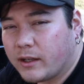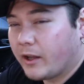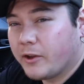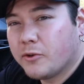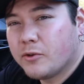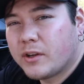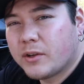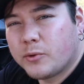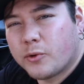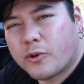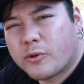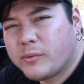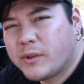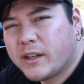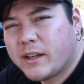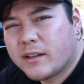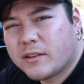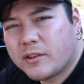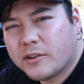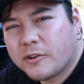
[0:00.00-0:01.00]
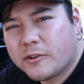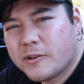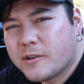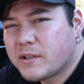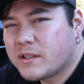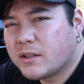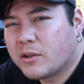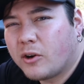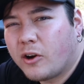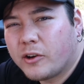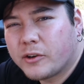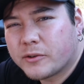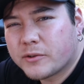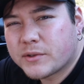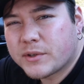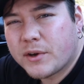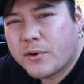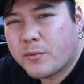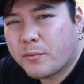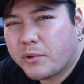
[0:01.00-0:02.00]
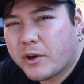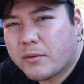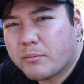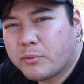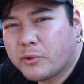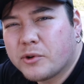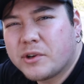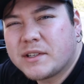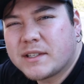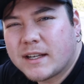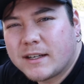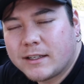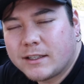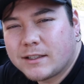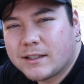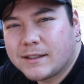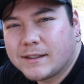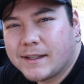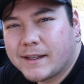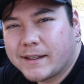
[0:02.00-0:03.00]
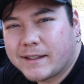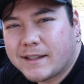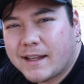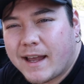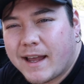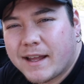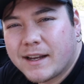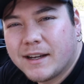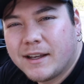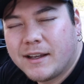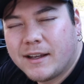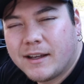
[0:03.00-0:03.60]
Now you can normally get the grease at AutoZone, Pep Boys, anything like that.